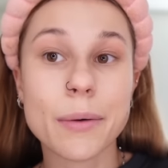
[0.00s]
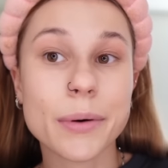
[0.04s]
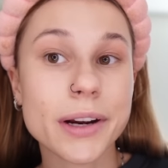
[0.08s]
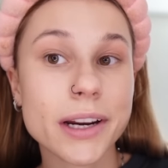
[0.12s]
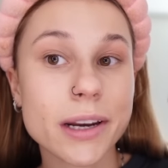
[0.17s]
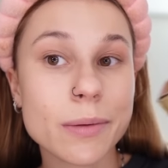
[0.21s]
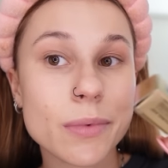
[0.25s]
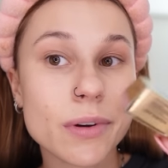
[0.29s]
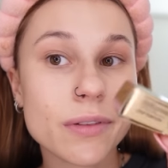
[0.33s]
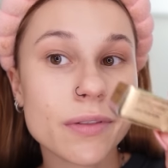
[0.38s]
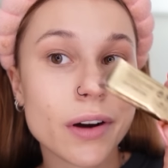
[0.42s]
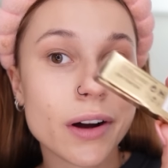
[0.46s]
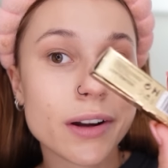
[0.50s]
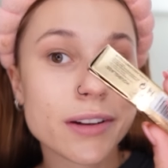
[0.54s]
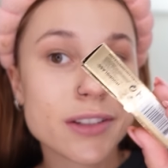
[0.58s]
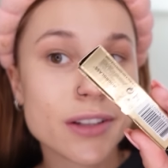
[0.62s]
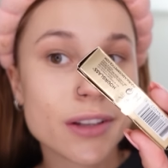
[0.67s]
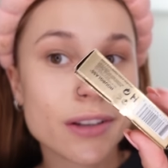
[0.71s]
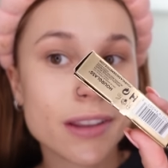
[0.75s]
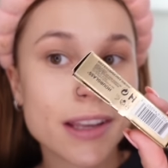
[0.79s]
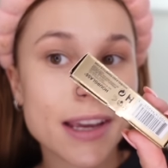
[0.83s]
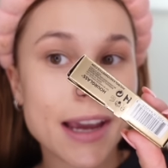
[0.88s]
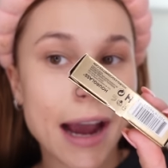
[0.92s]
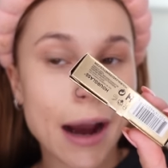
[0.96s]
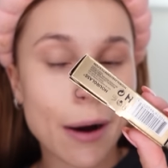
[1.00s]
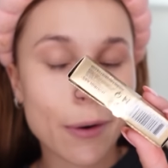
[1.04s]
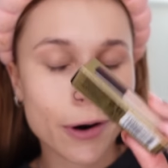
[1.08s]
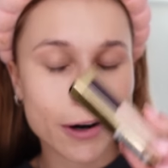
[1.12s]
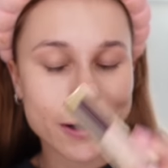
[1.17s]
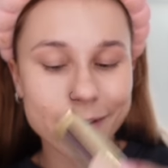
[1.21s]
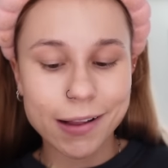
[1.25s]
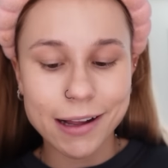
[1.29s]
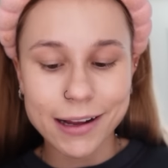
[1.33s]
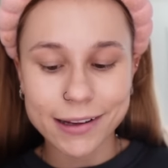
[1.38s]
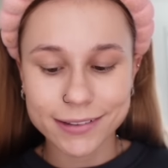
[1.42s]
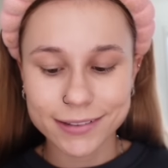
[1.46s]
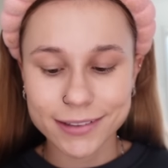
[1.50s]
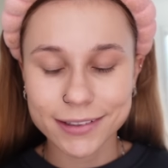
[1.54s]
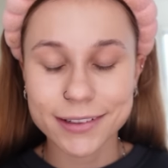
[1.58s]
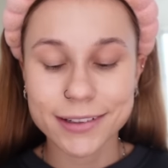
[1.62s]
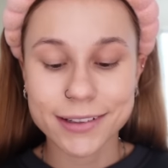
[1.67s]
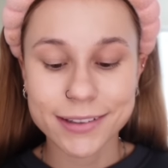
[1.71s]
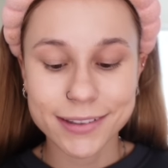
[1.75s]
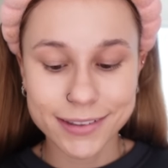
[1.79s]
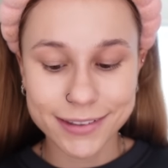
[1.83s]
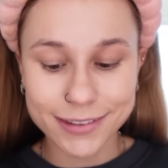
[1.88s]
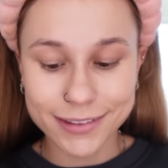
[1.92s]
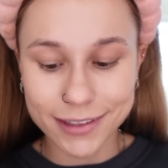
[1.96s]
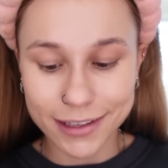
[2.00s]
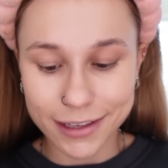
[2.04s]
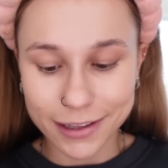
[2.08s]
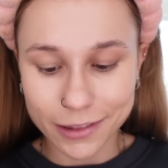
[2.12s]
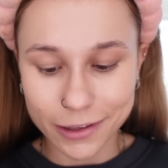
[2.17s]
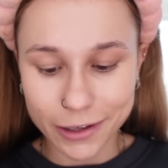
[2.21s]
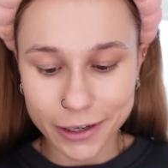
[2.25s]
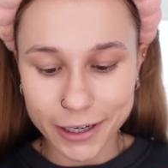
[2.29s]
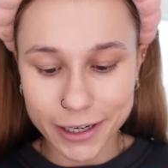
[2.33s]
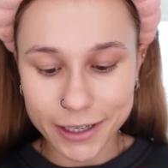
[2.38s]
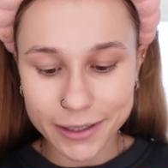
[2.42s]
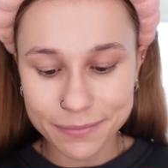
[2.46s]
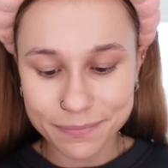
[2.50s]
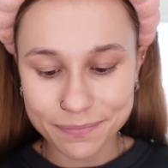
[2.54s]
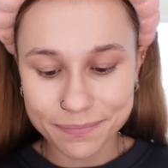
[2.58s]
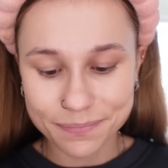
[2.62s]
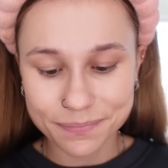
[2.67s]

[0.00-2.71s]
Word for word: we're gonna move on to the Hourglass Concealer.